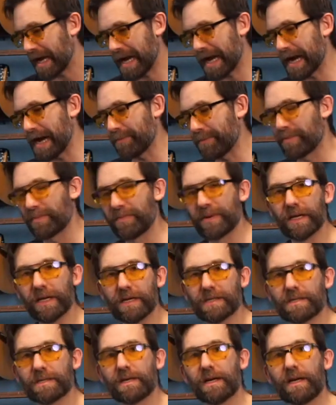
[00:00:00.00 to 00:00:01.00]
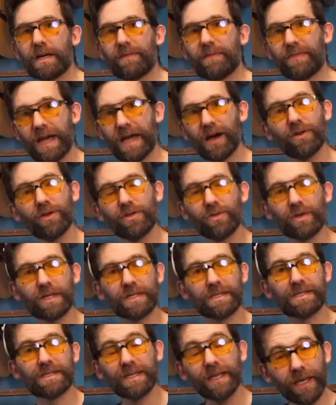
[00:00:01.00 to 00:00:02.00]
app because now you can
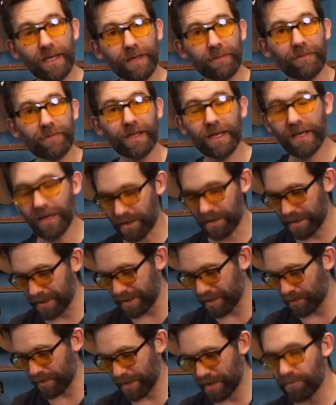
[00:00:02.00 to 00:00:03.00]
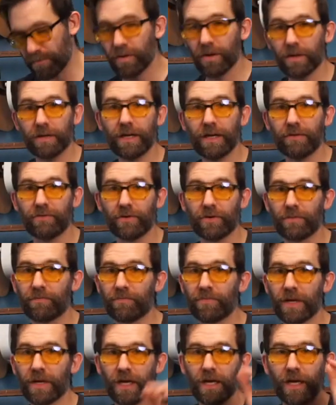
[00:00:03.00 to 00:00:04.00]
see the audio input level.
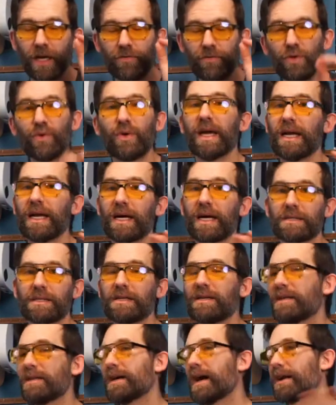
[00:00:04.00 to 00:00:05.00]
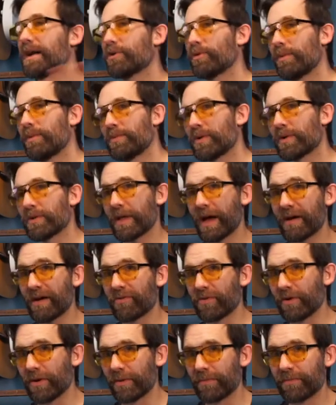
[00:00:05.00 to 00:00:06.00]
If you cannot see the audio input
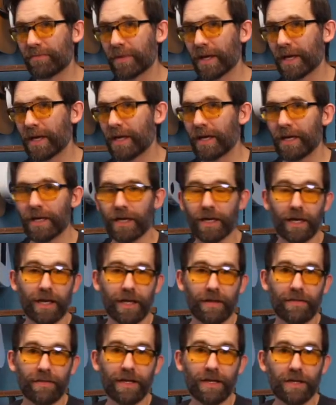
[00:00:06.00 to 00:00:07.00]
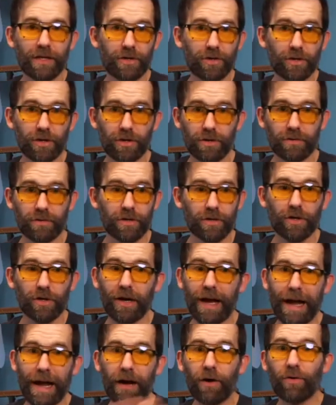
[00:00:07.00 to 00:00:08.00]
level, then you're
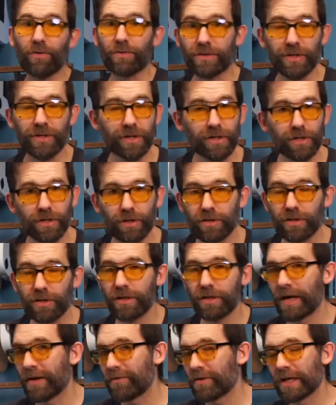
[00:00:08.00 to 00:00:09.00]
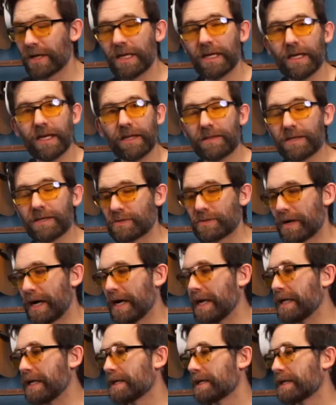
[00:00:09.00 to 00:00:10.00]
out. You're never going to get this
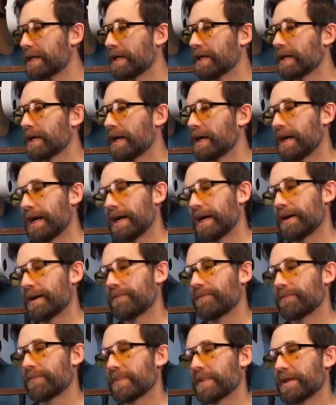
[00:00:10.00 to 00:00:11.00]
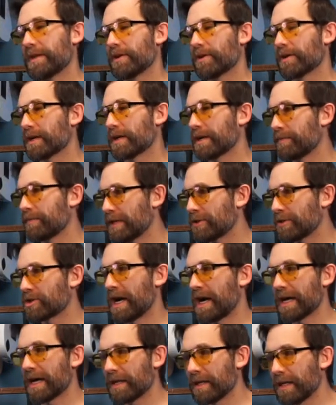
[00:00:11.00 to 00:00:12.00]
right. You're going to be
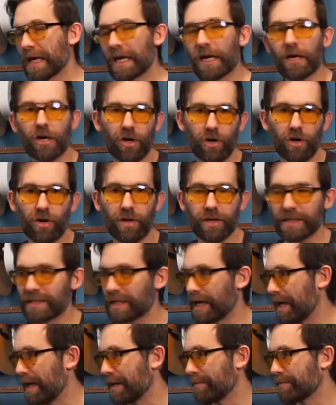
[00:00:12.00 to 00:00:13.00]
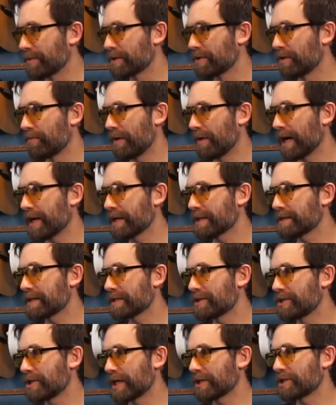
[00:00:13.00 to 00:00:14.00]
trial and error all the time. So my
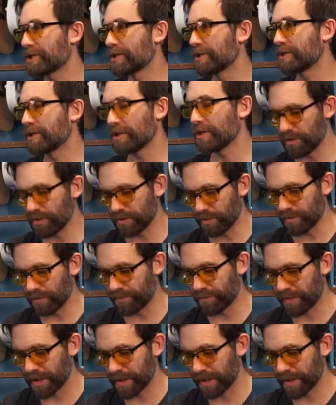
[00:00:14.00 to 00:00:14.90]
suggestion to you